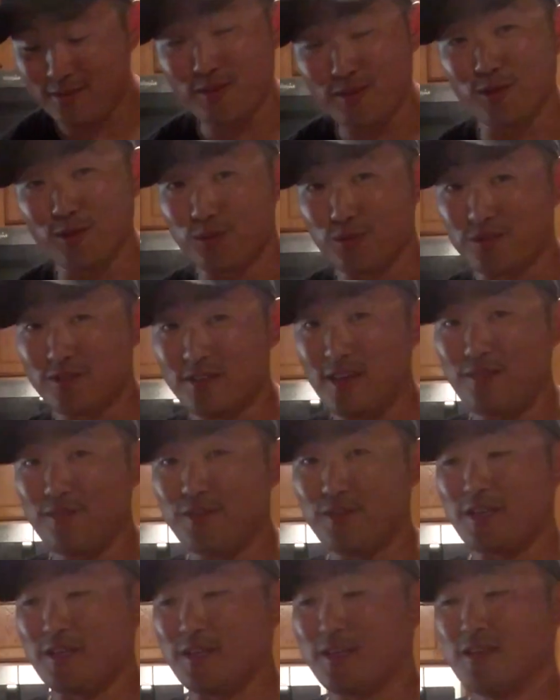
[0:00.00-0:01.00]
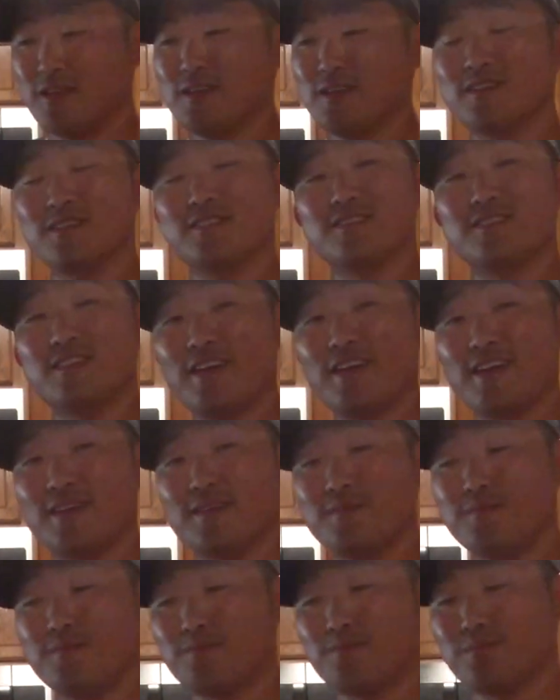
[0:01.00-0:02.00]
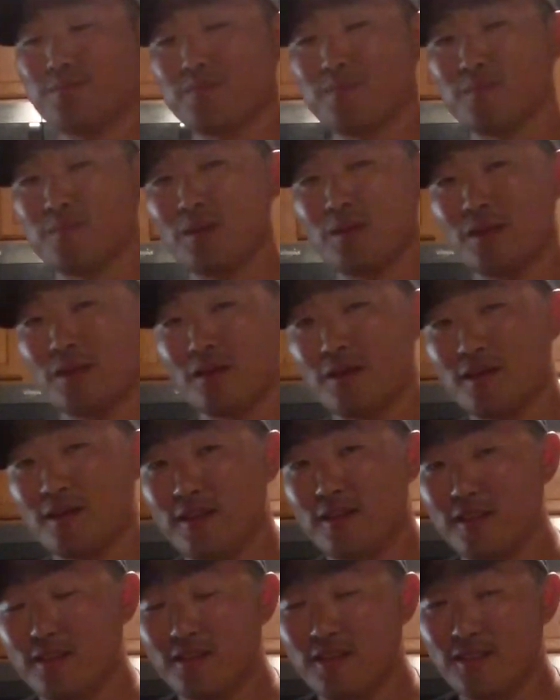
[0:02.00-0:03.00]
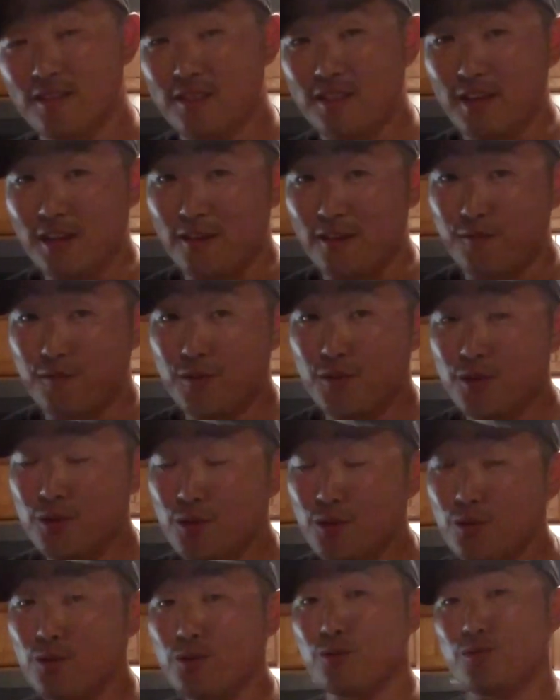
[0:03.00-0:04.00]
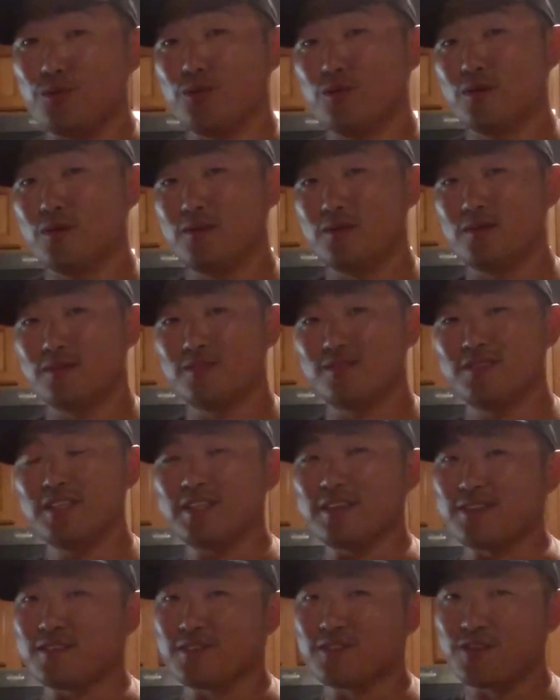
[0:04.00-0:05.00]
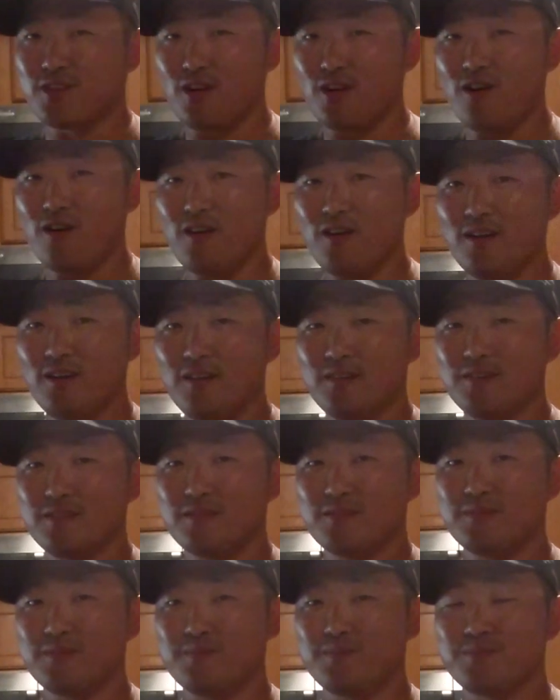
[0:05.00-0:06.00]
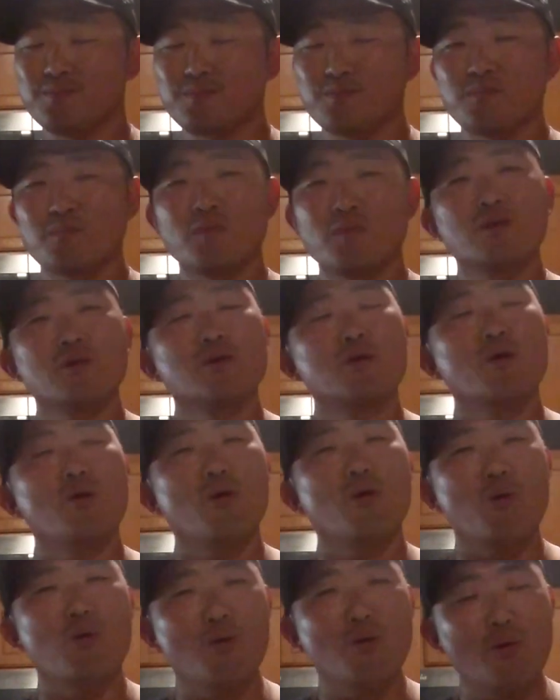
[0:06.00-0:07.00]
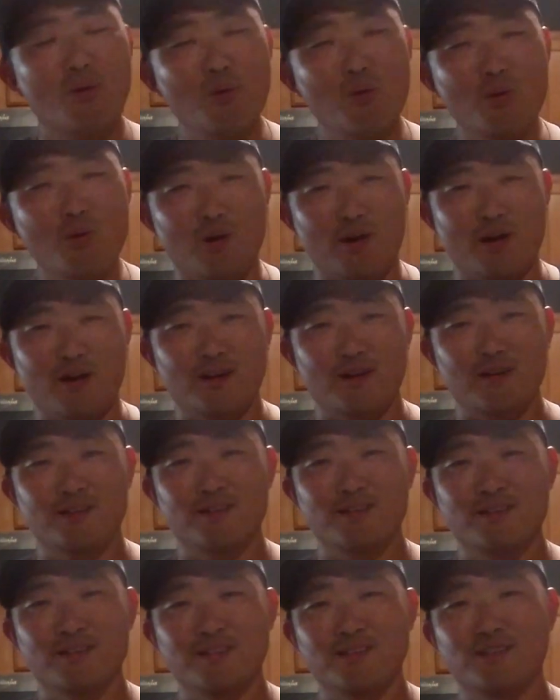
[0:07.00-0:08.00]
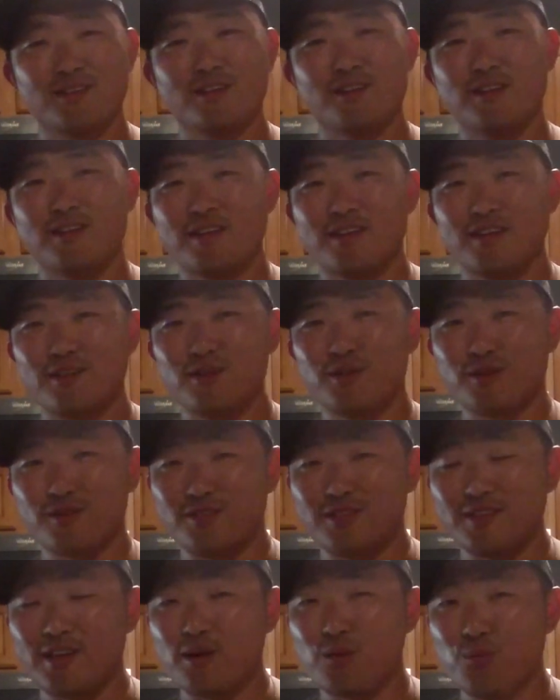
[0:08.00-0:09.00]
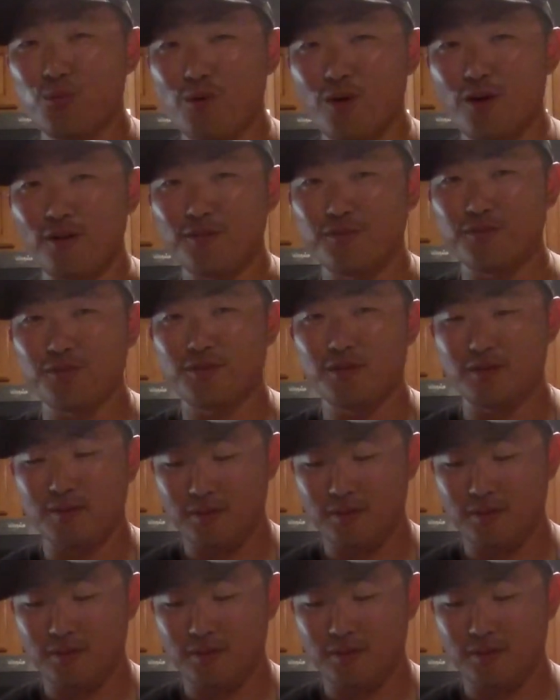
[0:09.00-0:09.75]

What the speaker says: Circle 70 saying that if you see a scar or you see a wolf,